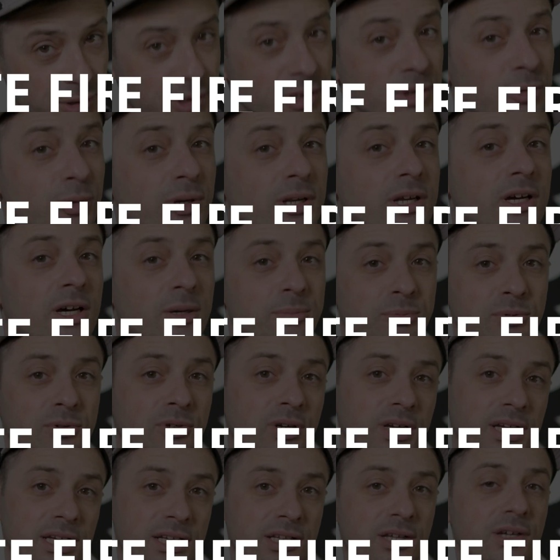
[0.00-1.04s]
gonna wanna
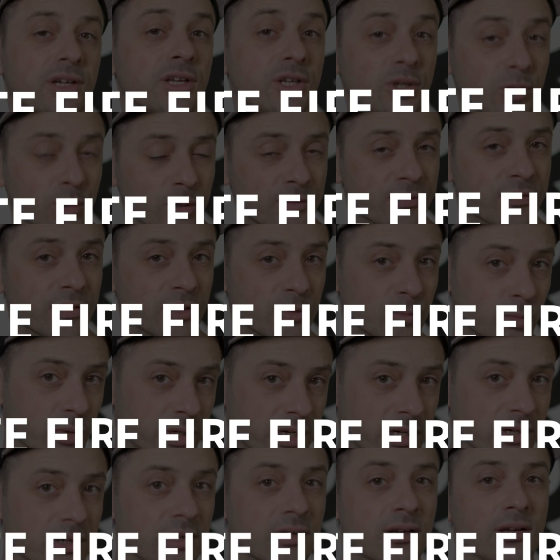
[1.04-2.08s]
upgrade your
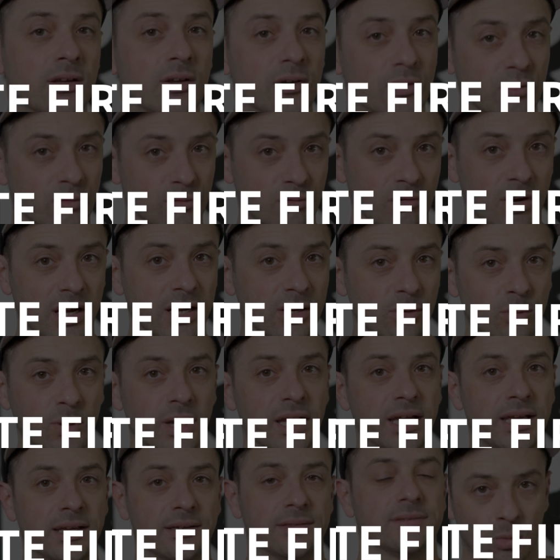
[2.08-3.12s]
firmware right away.
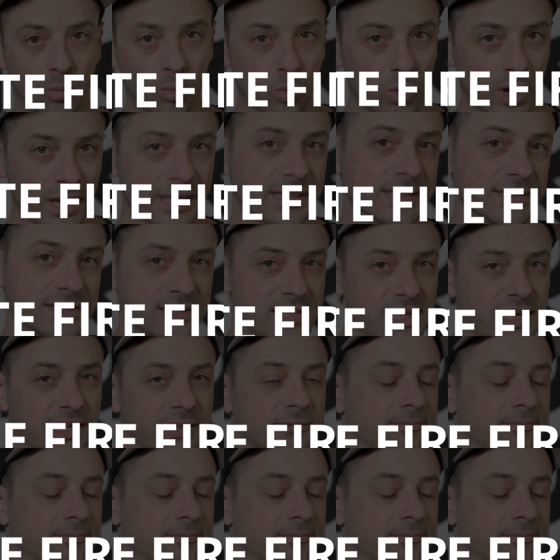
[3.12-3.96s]
Why is that?